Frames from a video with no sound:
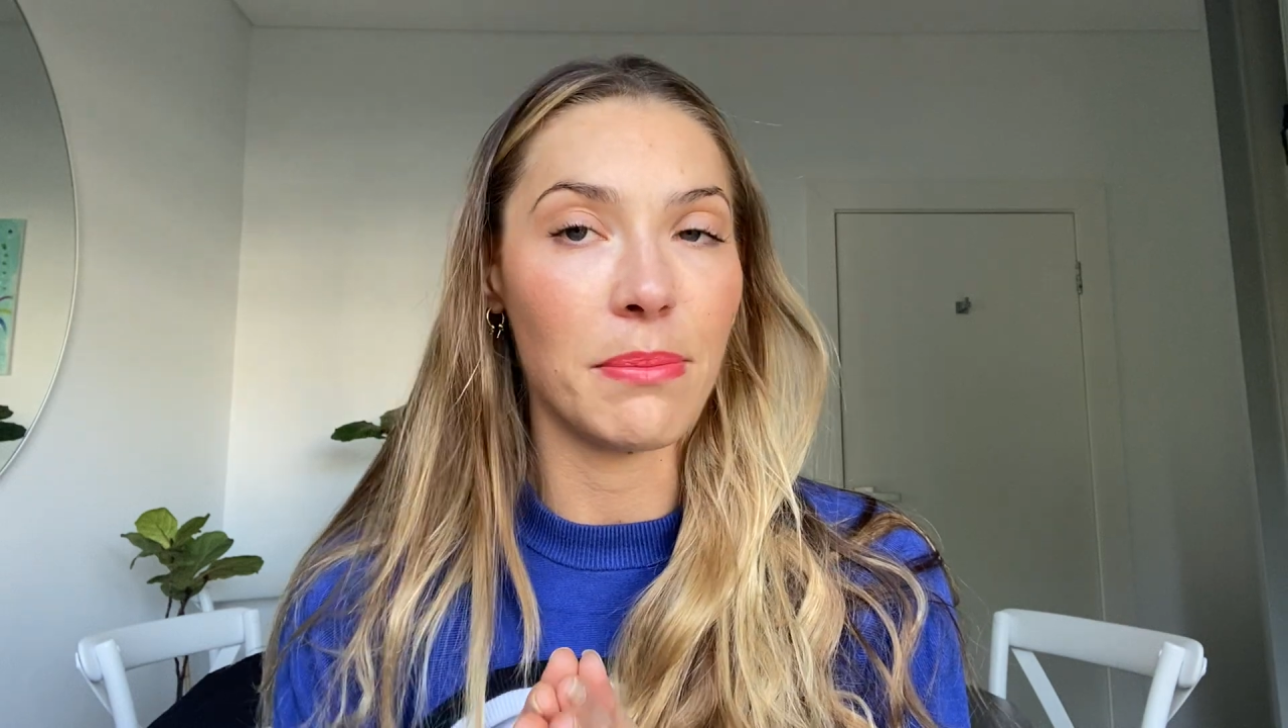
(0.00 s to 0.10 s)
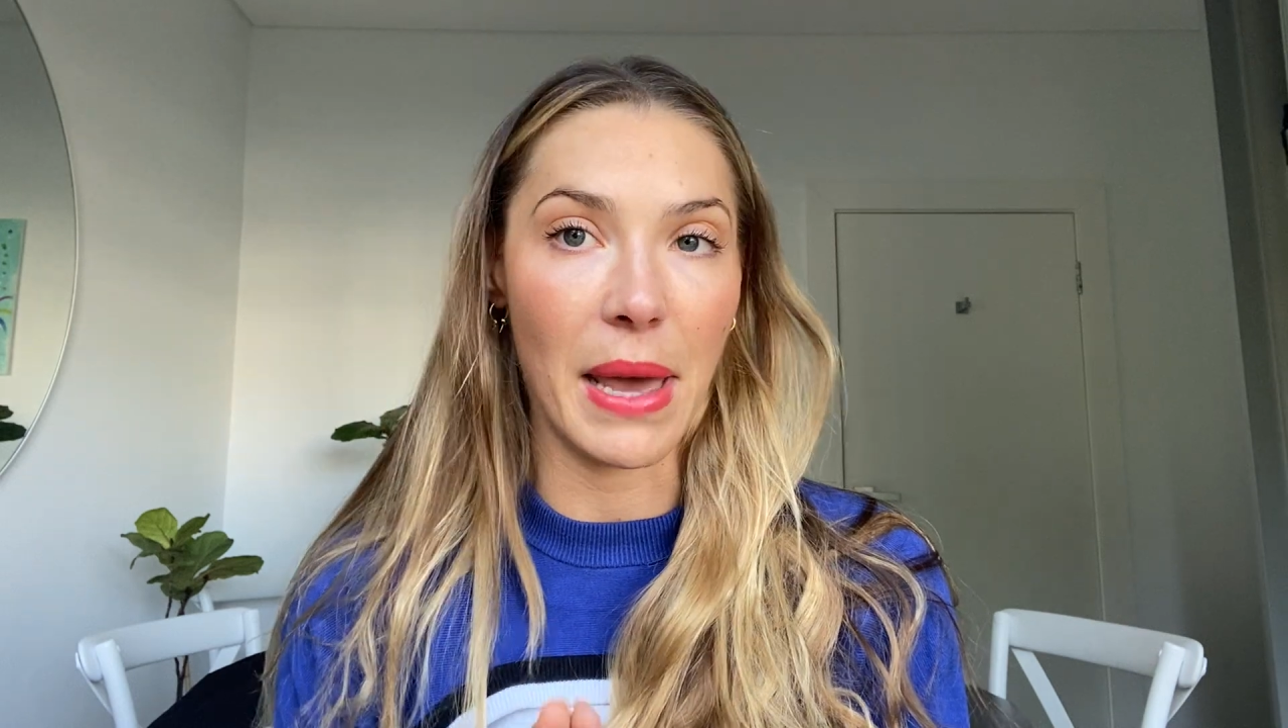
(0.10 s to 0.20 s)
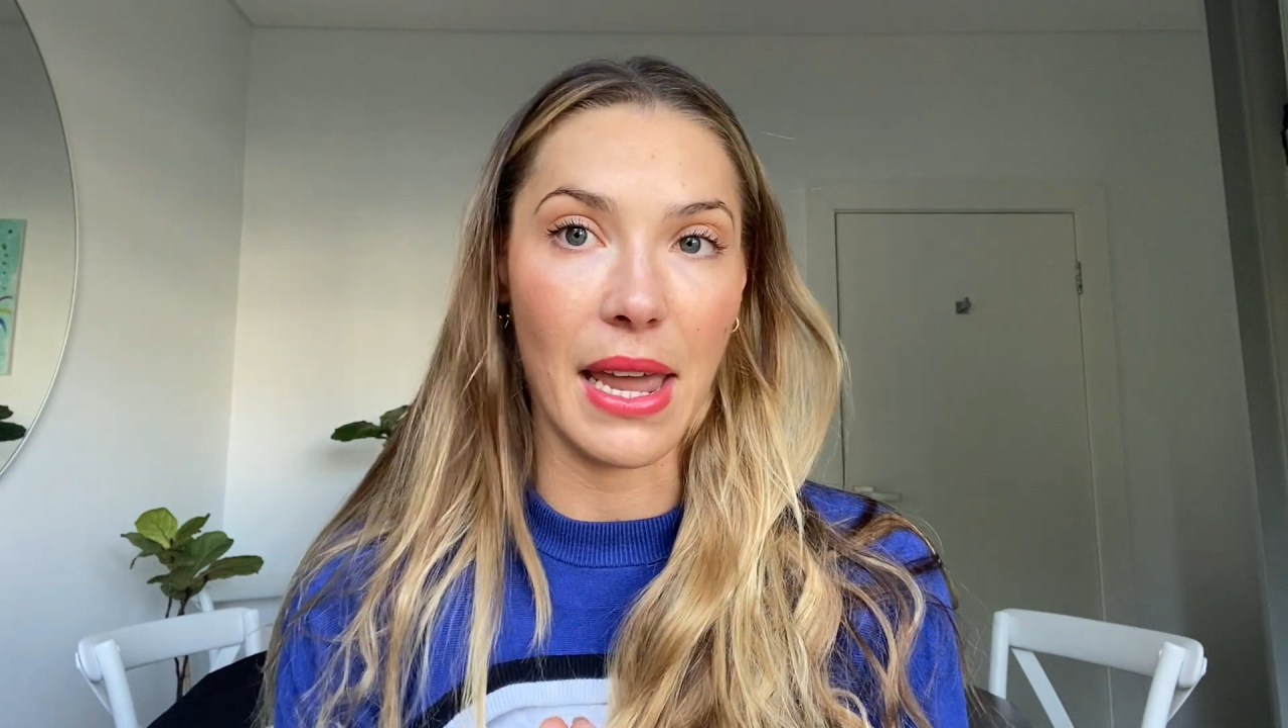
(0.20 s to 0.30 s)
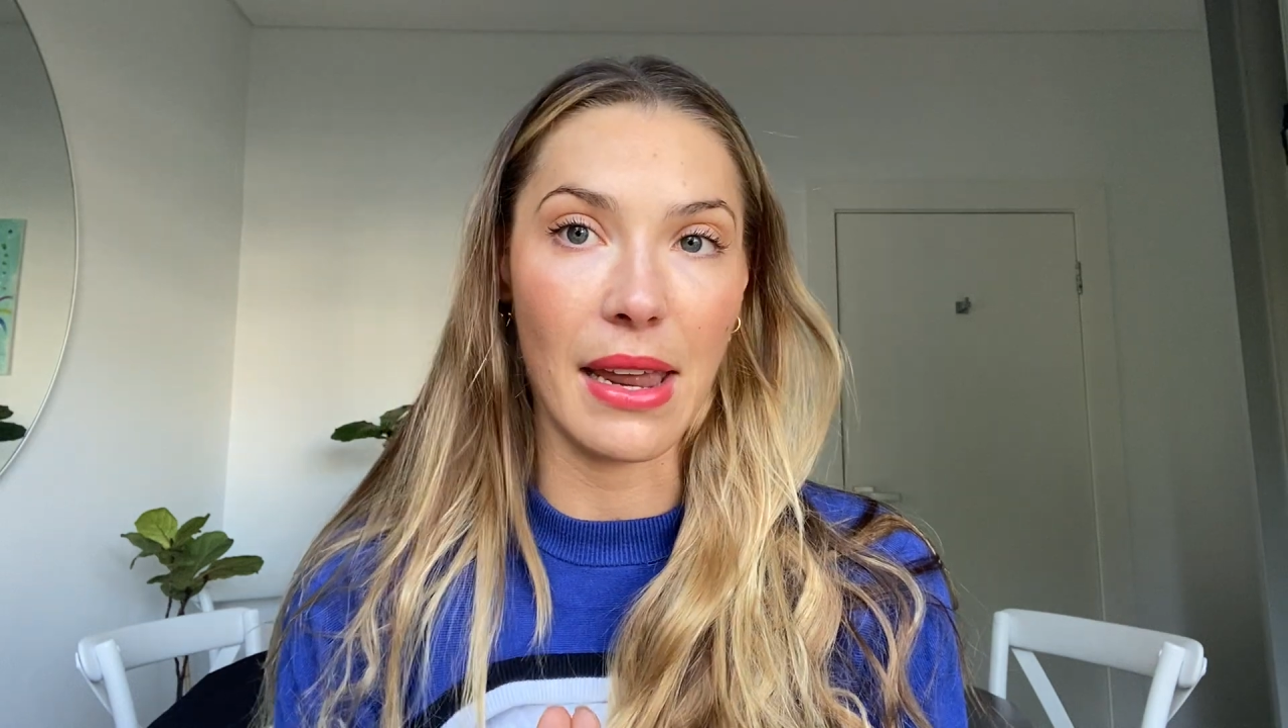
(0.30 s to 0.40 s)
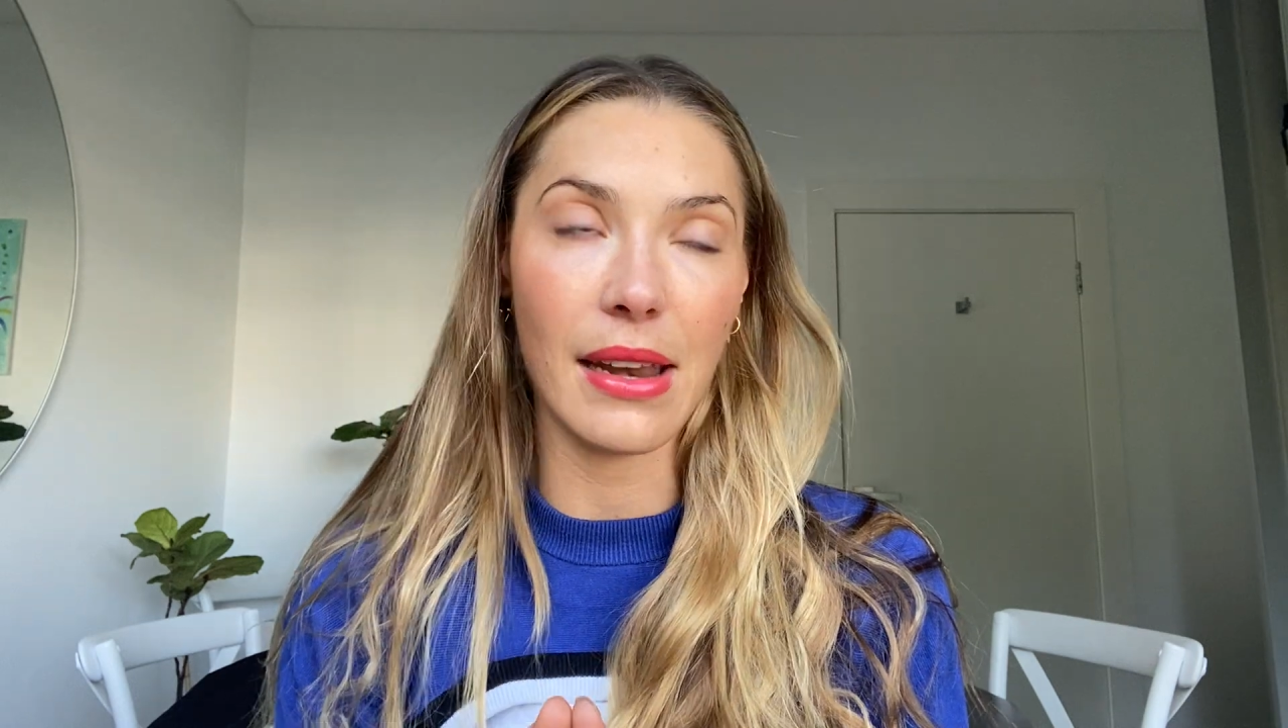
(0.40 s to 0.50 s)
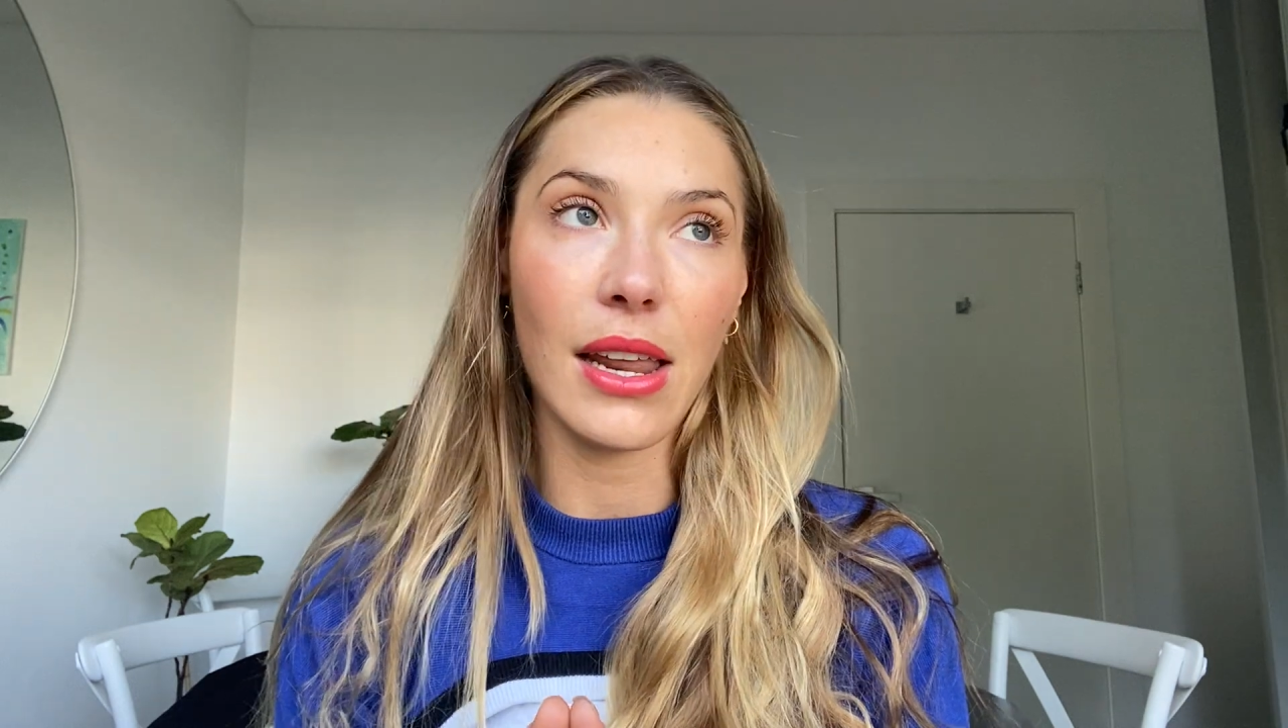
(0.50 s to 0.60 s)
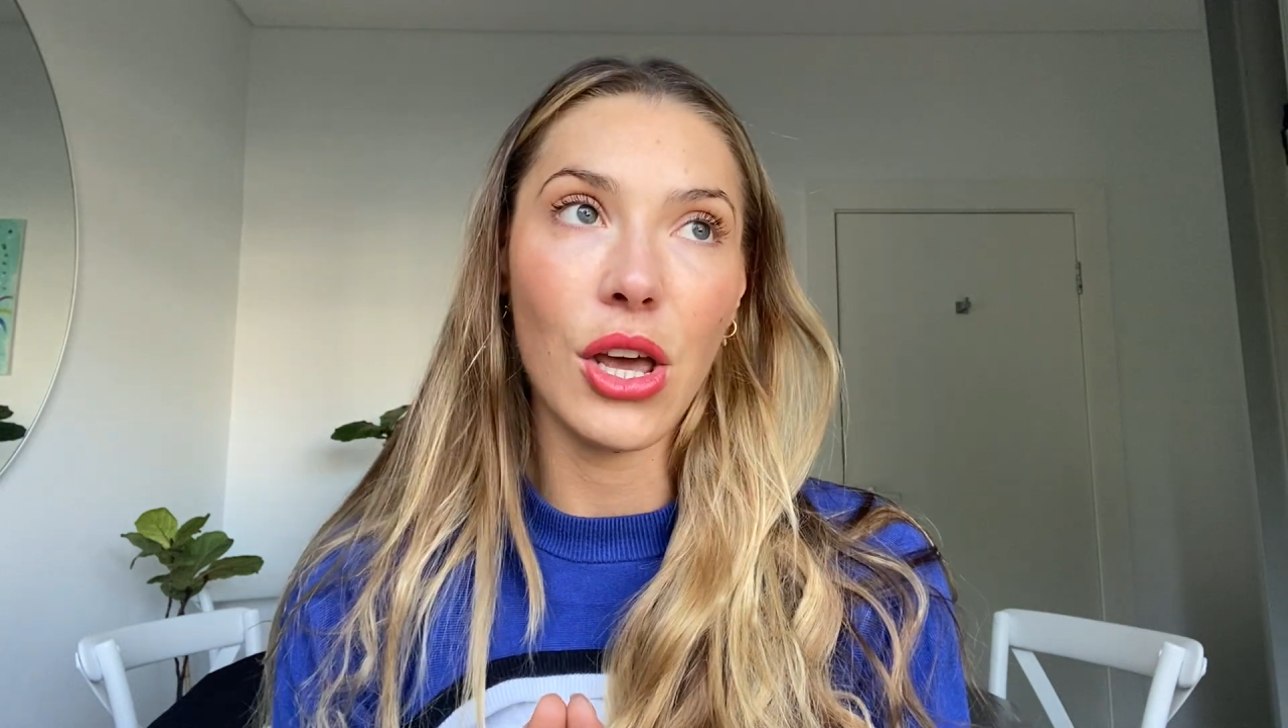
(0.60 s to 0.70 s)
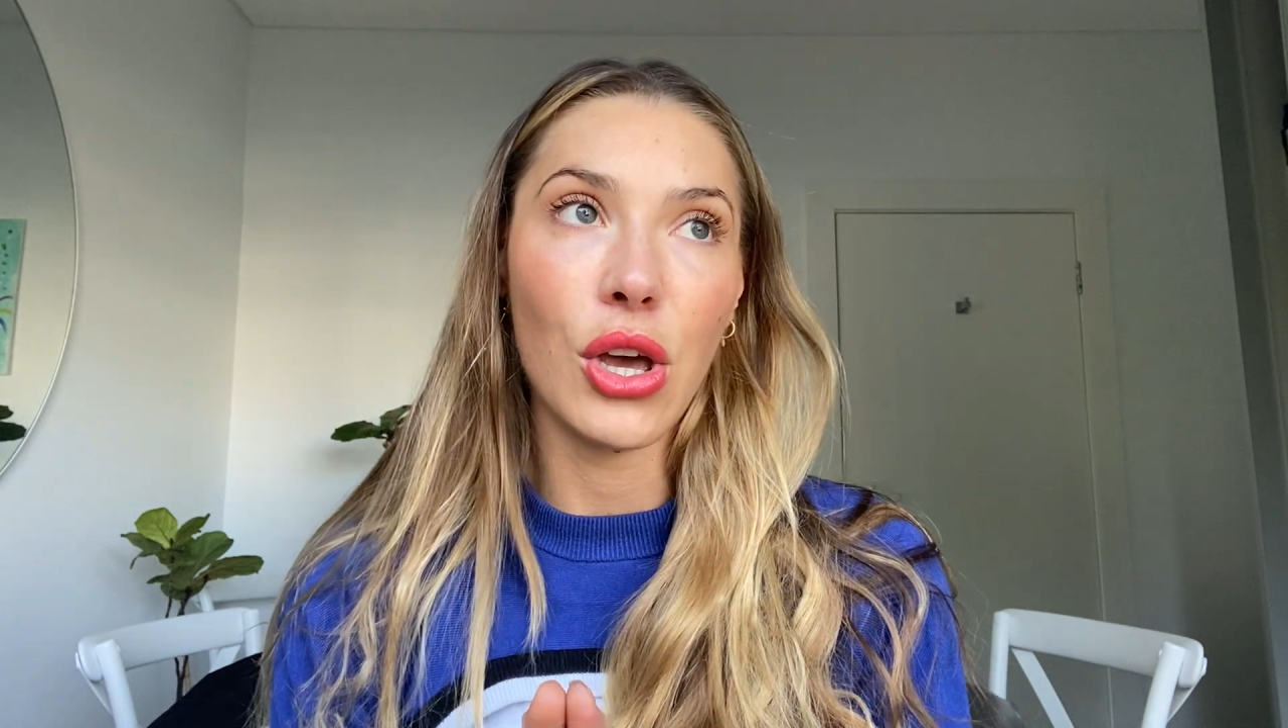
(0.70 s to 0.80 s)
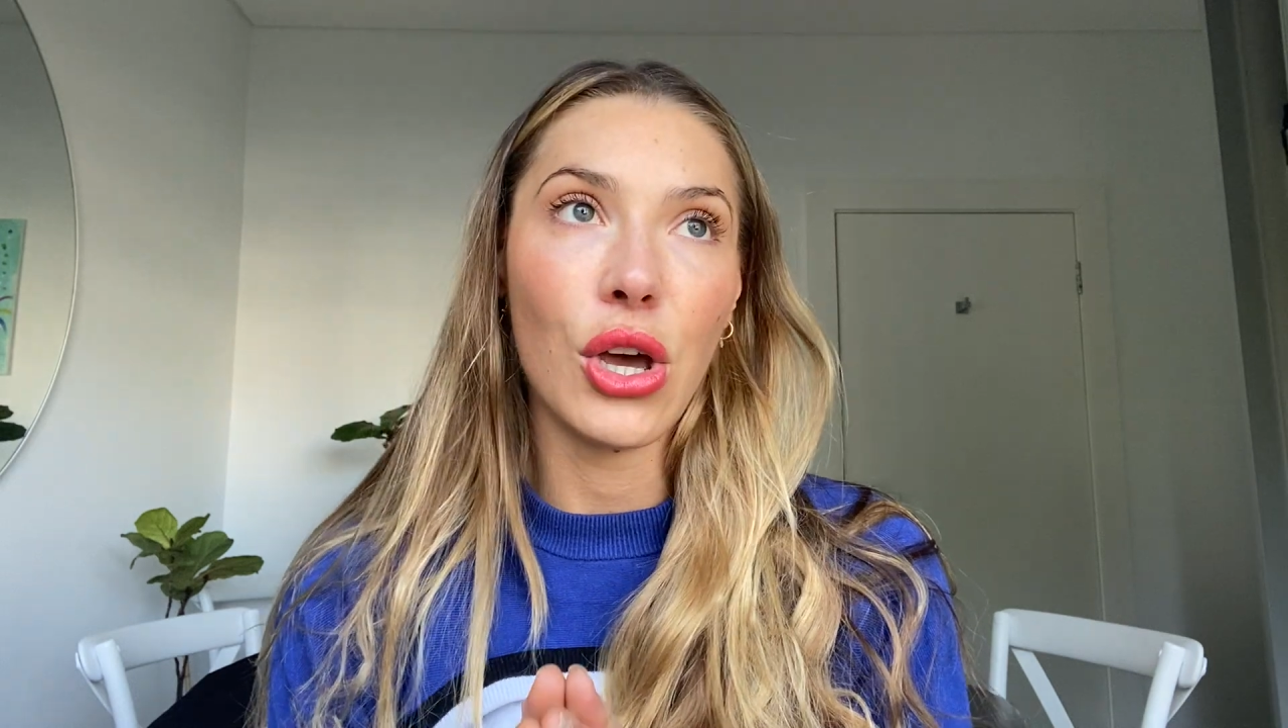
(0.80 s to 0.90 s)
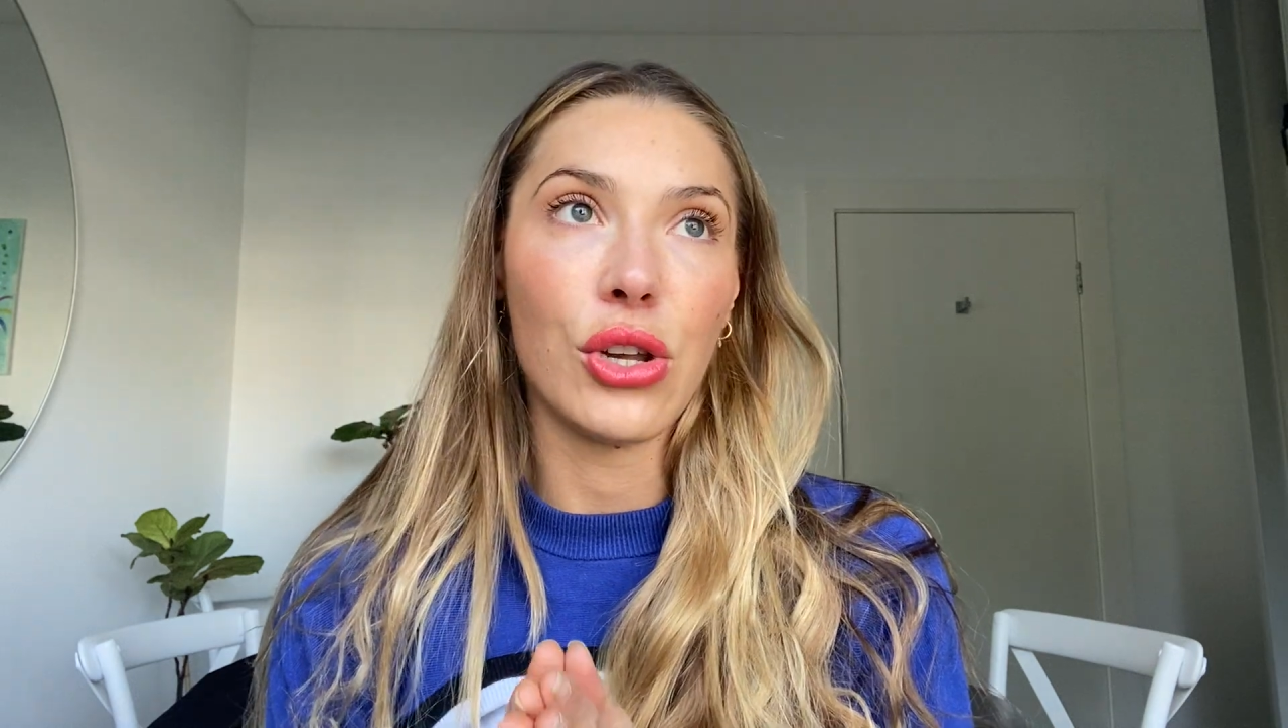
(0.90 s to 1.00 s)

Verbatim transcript: been